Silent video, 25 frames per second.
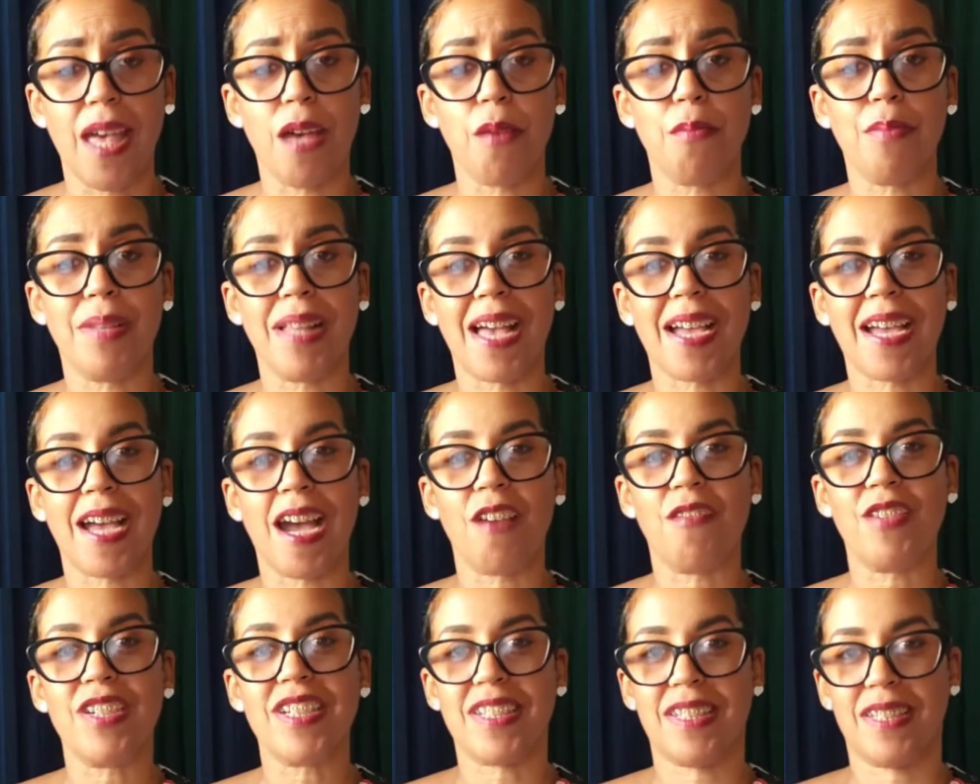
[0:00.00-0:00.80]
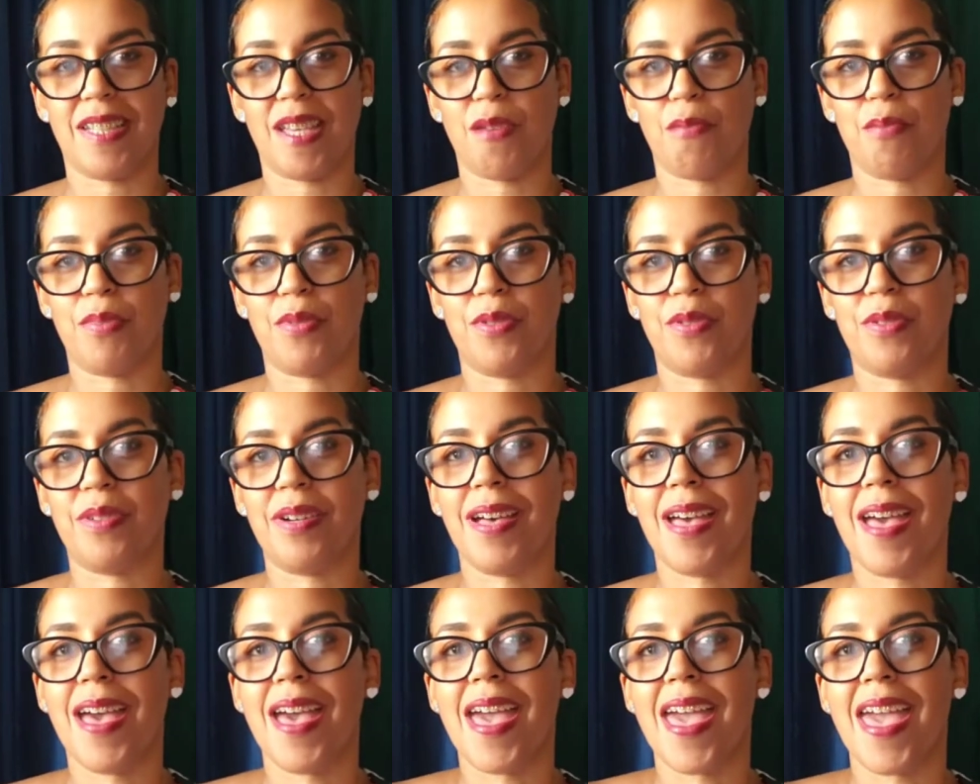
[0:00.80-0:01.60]
at Black Irish
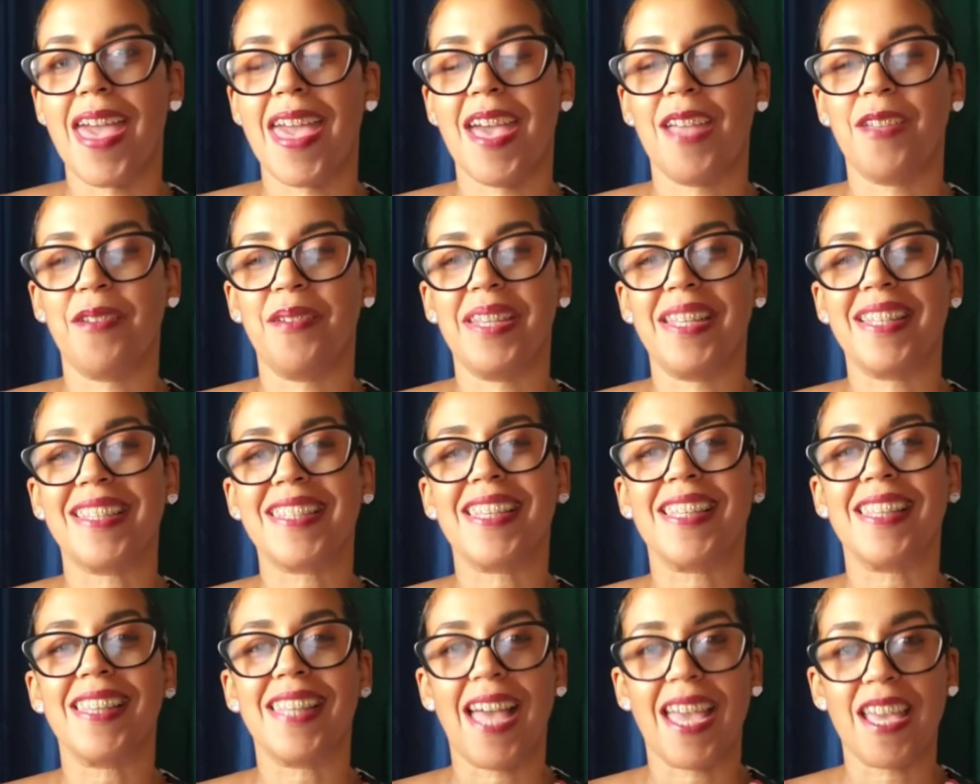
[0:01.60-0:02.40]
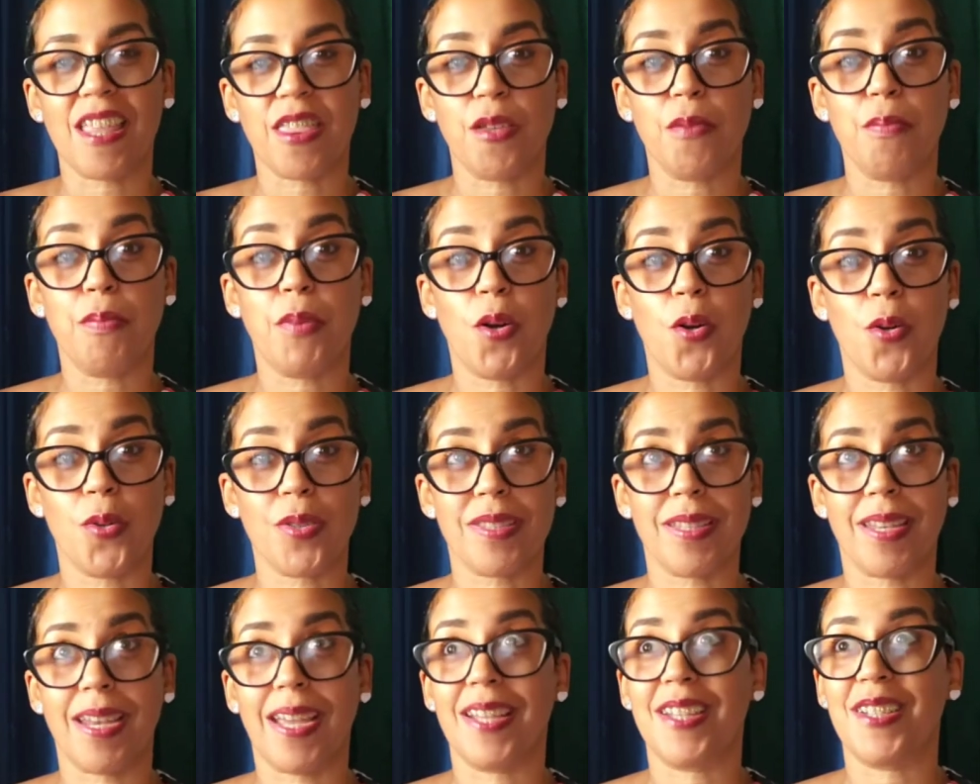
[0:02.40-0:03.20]
Label, and you need to like the
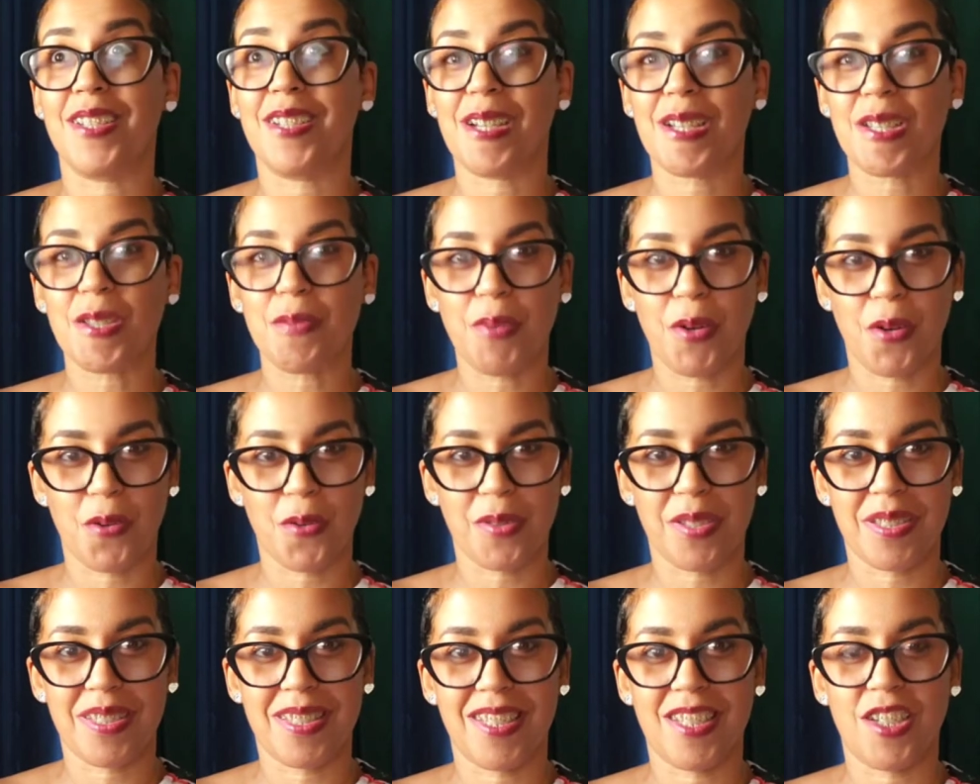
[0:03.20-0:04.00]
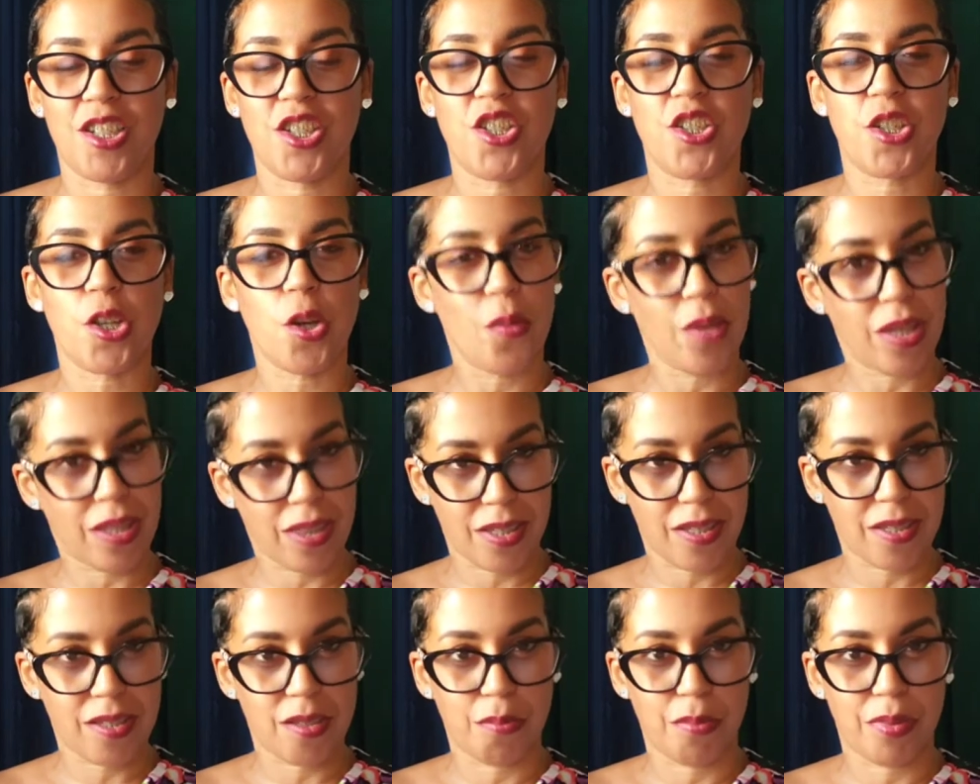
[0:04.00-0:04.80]
post that I just posted
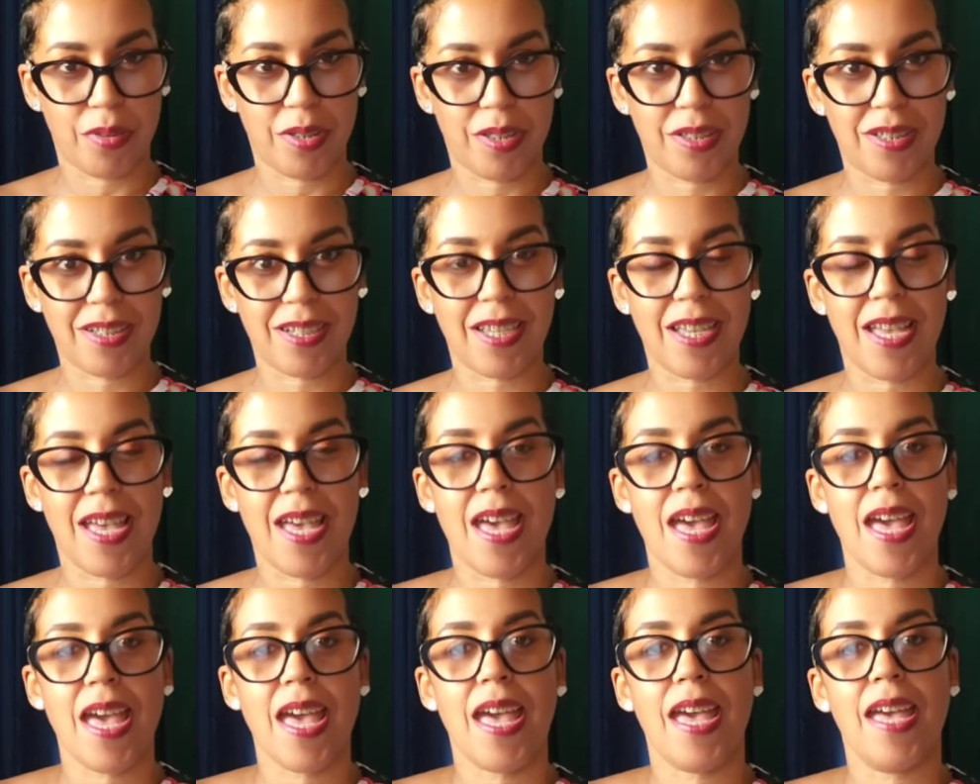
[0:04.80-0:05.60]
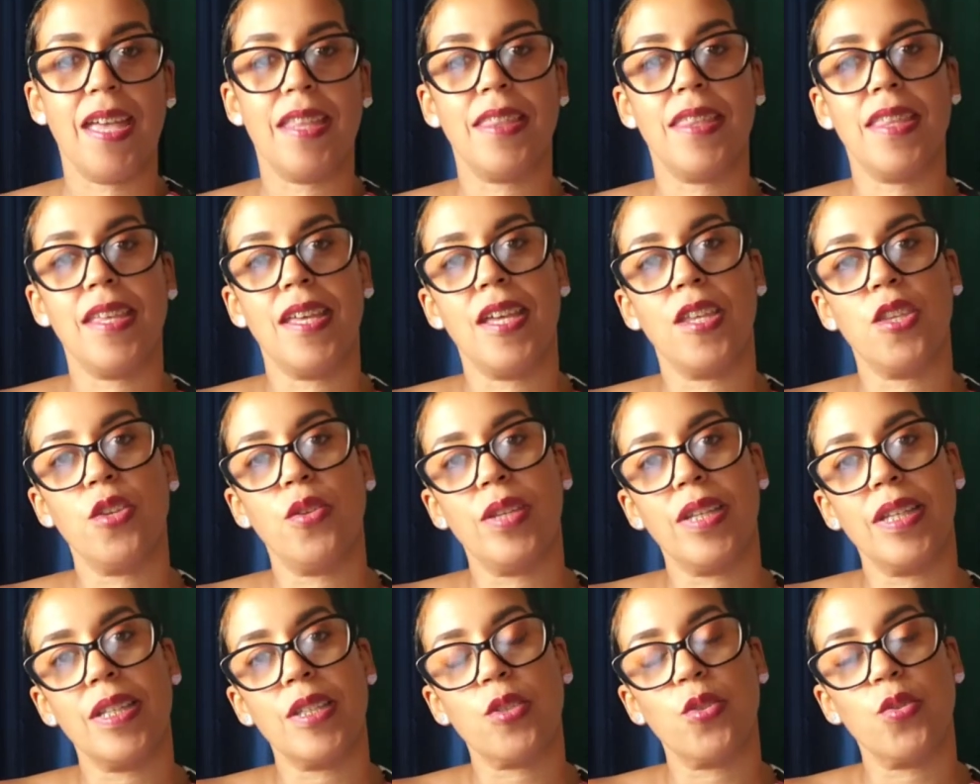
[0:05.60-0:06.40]
showing this book, and then
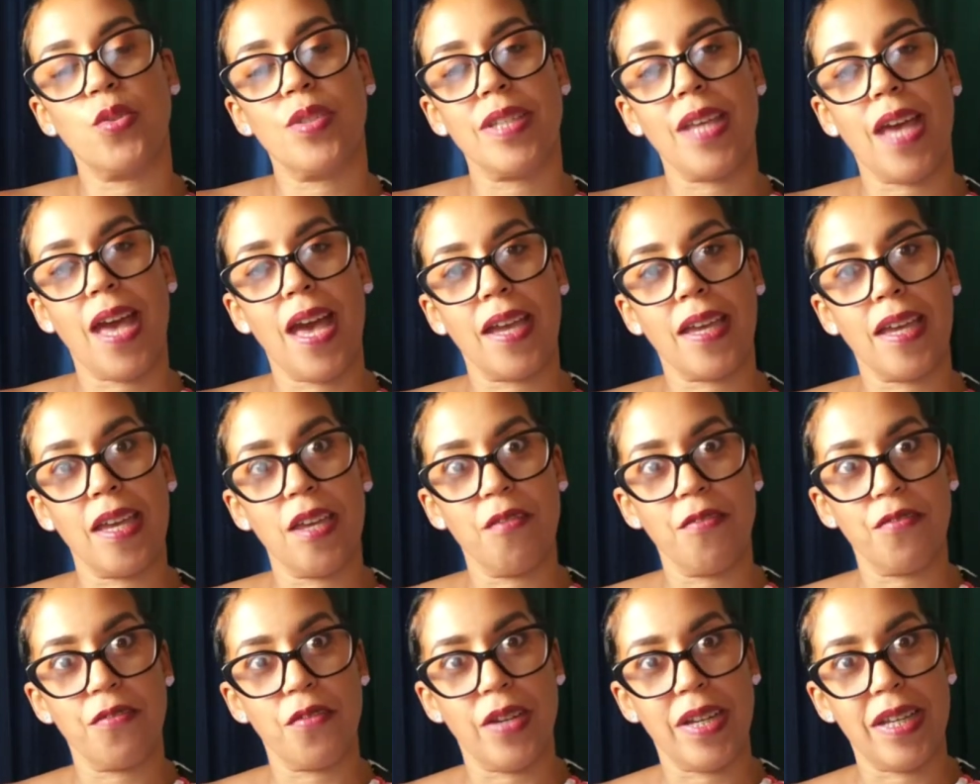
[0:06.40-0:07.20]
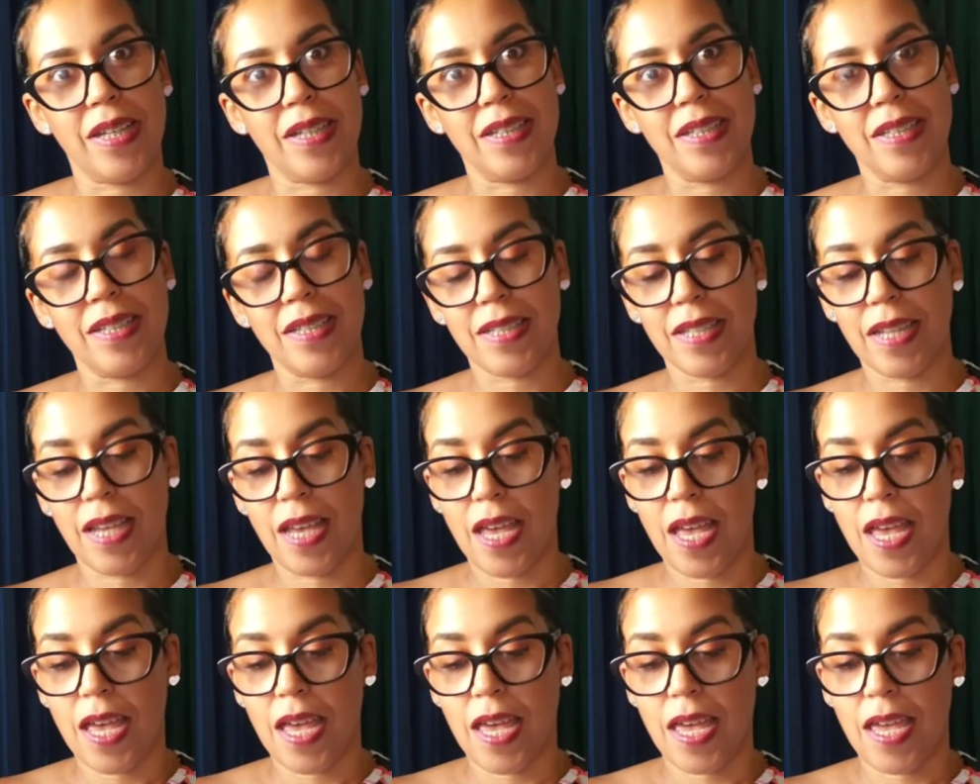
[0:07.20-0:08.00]
you need to tag a friend,
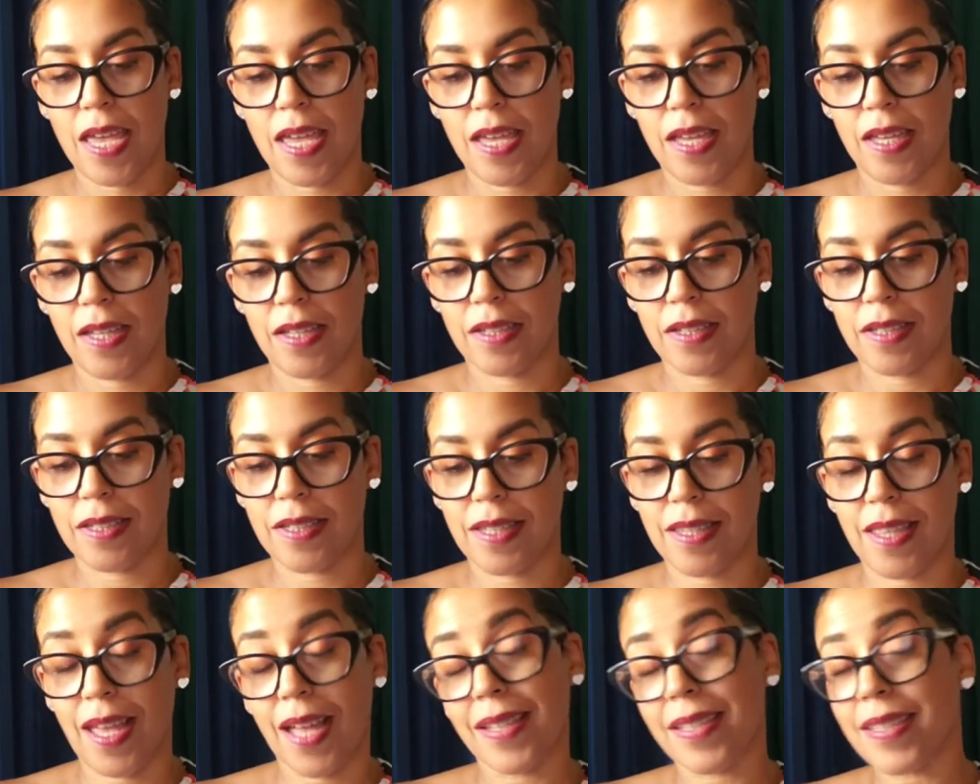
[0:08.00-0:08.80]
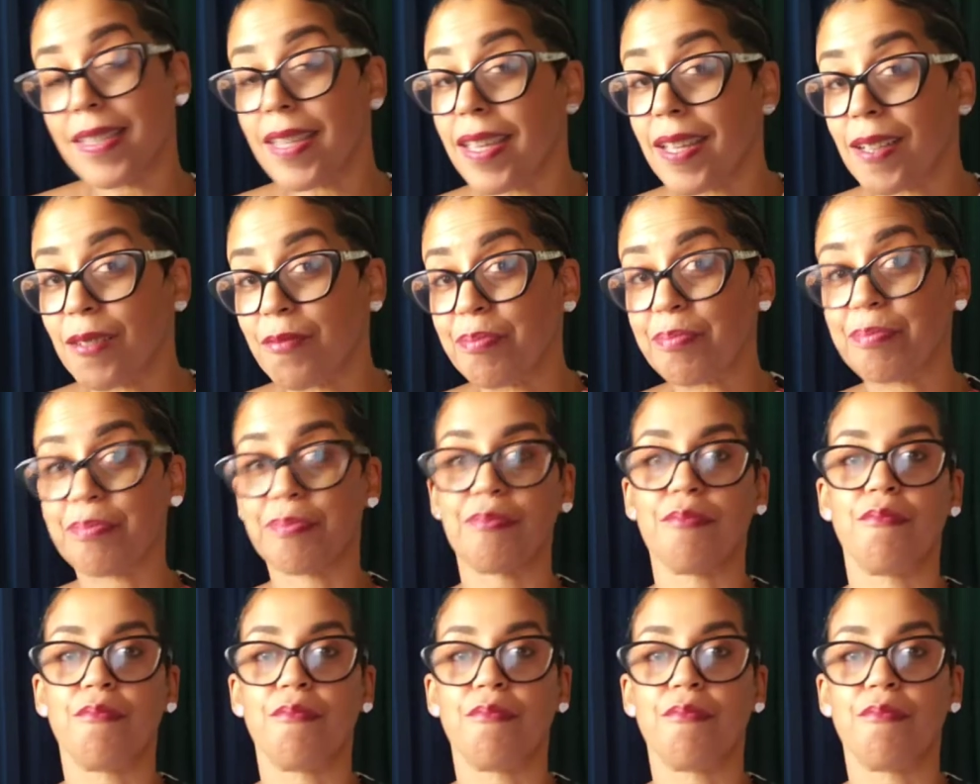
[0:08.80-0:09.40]
and that's it.